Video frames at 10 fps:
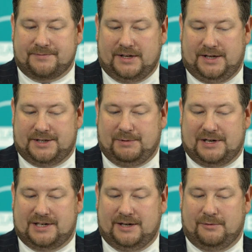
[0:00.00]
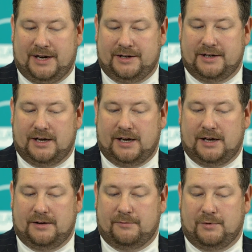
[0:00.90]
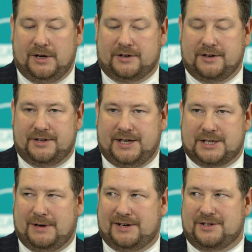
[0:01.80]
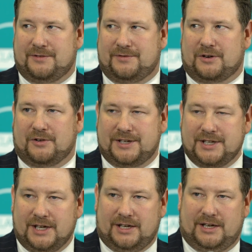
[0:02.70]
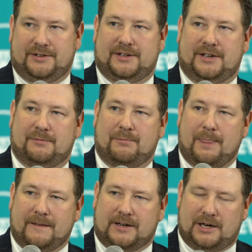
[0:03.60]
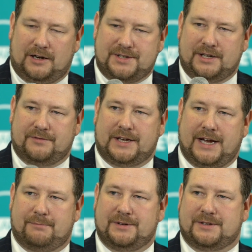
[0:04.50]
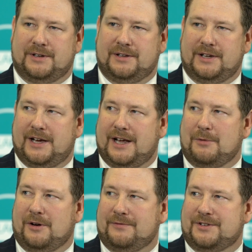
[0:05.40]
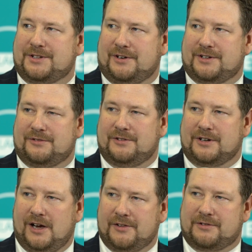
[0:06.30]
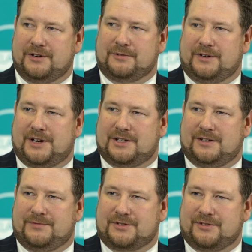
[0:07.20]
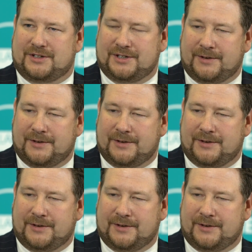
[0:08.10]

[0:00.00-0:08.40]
especially when we look at the expansion of the grid and the closing of the gap between the AMI infrastructure and other critical national infrastructure.